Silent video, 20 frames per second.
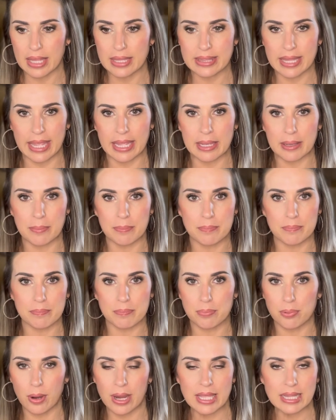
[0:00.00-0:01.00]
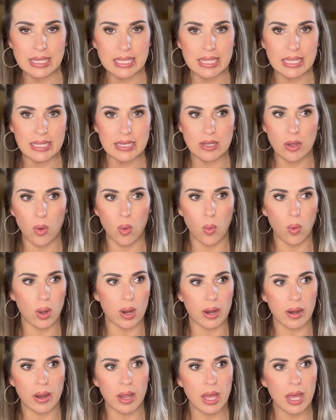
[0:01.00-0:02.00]
like praline
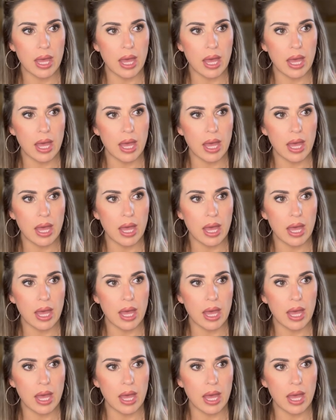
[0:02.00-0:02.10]
or